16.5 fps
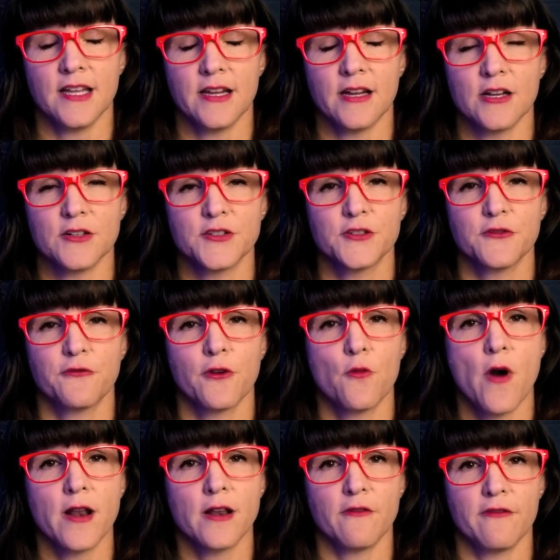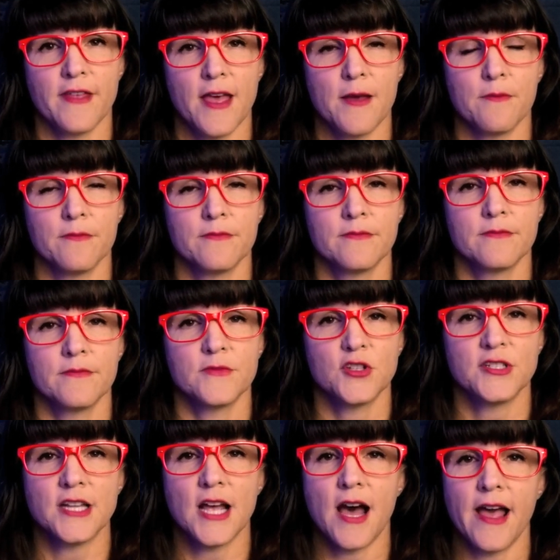years for one of them
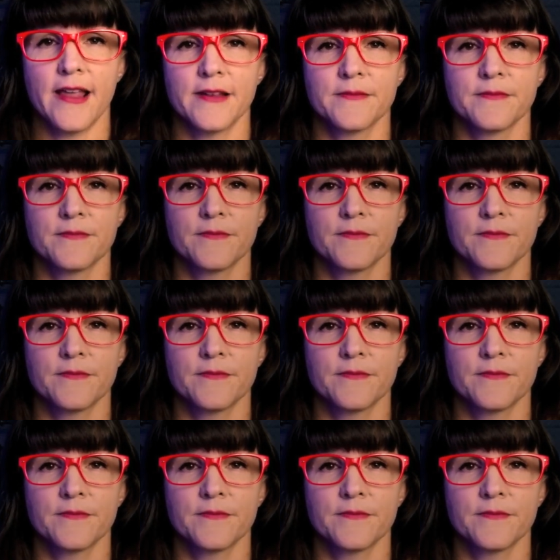to die.